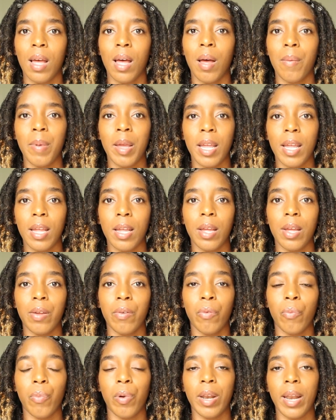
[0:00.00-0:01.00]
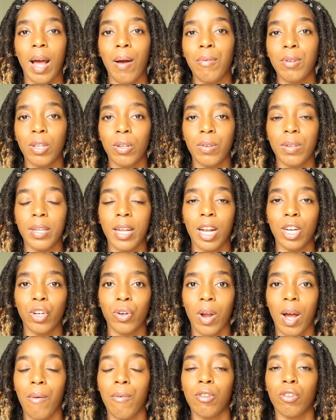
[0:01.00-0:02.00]
I mean, when I was loose
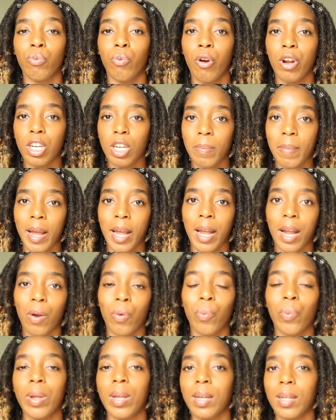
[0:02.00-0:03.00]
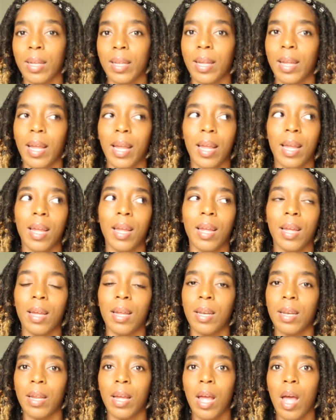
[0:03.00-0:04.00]
natural, I was washing my hair weekly
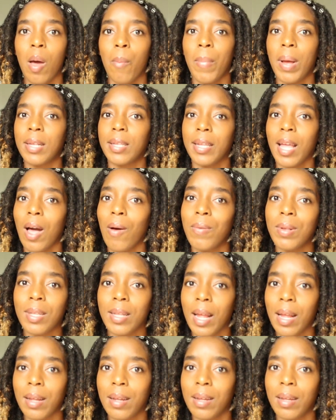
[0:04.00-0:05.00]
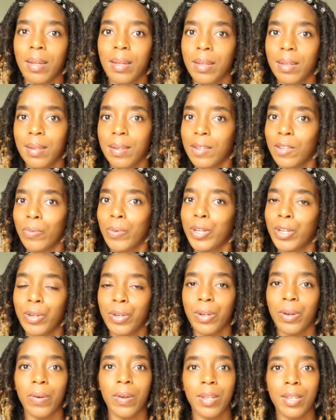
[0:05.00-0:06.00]
and my scalp was like, sis, what
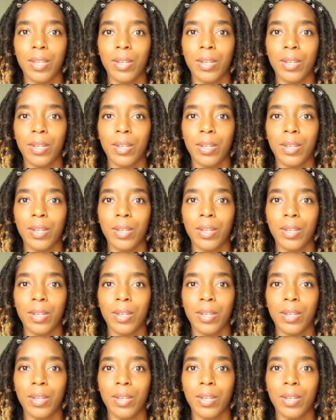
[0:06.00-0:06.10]
you doing?